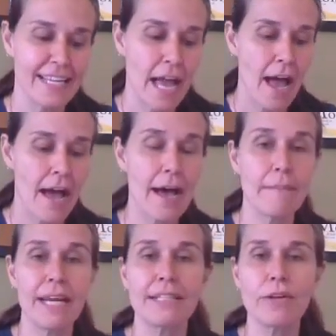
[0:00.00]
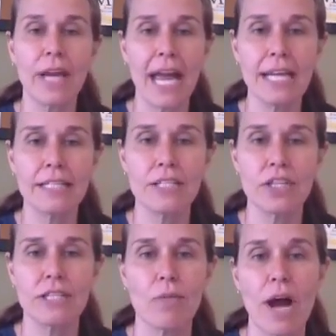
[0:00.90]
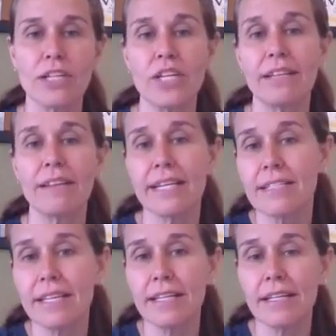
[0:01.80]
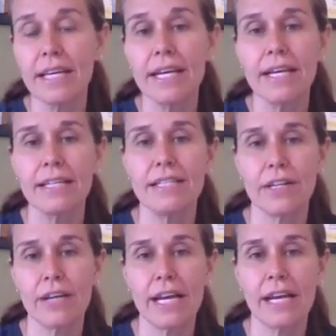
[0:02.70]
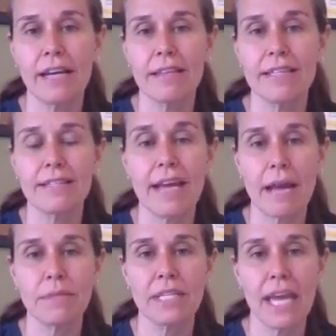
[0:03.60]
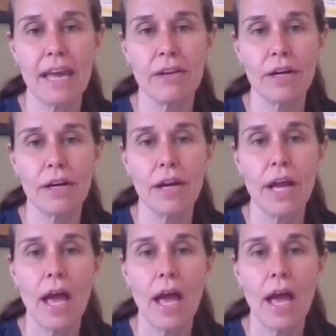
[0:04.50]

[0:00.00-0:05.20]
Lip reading: It's okay to just watch and listen during this time together.